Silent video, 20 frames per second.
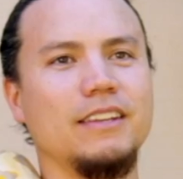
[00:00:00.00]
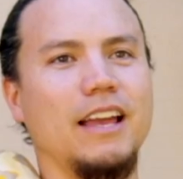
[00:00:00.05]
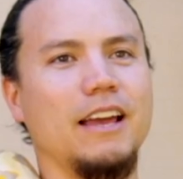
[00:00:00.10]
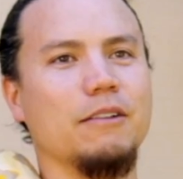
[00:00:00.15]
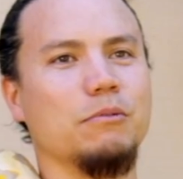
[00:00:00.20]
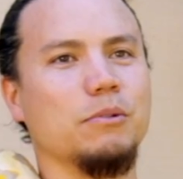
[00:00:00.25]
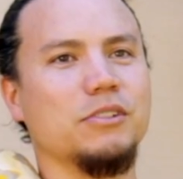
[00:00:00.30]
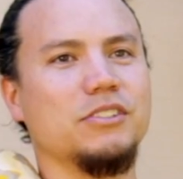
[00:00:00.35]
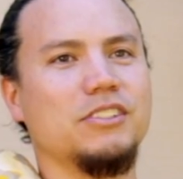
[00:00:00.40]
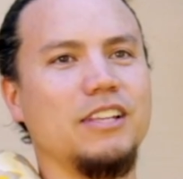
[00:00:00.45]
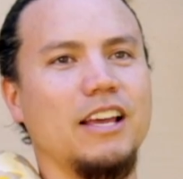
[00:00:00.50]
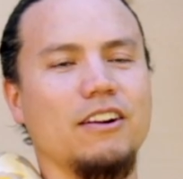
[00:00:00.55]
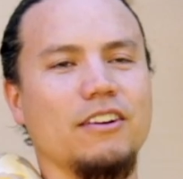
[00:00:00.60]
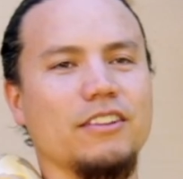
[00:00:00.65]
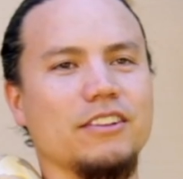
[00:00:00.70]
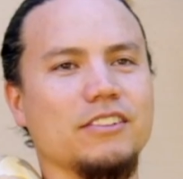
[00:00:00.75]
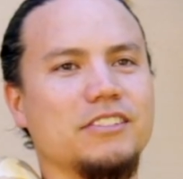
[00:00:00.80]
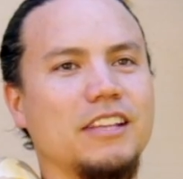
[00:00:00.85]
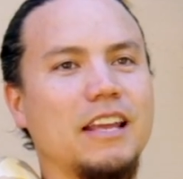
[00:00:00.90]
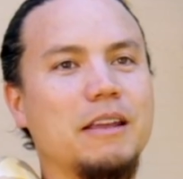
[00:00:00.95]
and we're set
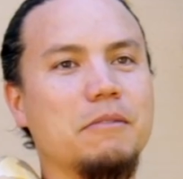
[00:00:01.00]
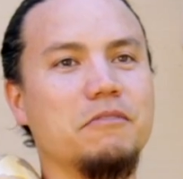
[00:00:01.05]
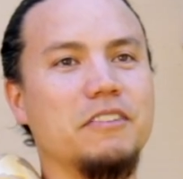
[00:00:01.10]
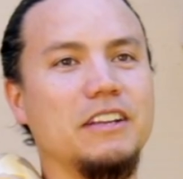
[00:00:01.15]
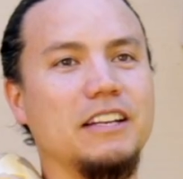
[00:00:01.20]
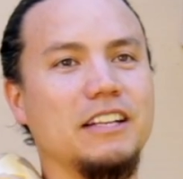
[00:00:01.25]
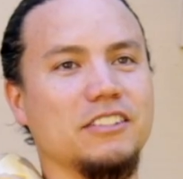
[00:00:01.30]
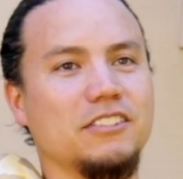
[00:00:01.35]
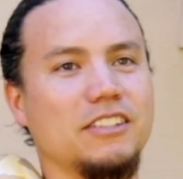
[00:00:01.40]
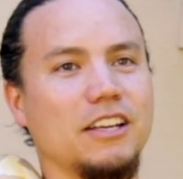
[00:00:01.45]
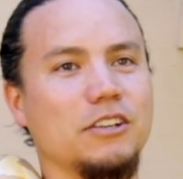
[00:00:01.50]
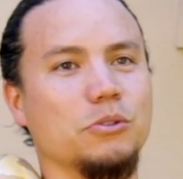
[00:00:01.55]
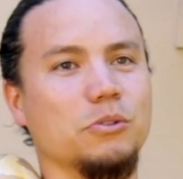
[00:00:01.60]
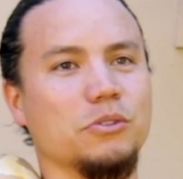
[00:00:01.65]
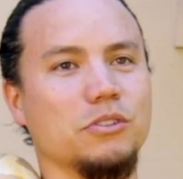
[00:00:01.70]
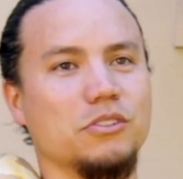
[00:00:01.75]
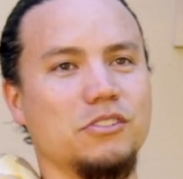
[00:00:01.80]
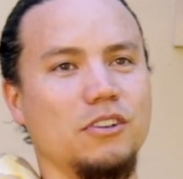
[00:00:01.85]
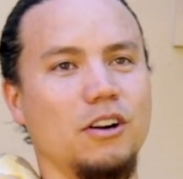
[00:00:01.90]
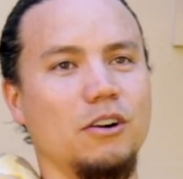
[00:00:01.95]
on the same feeding
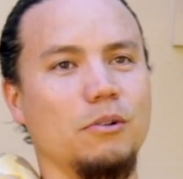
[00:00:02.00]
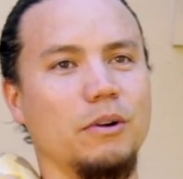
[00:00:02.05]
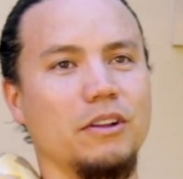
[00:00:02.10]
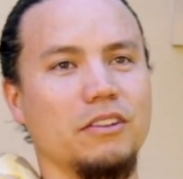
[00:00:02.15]
schedule to start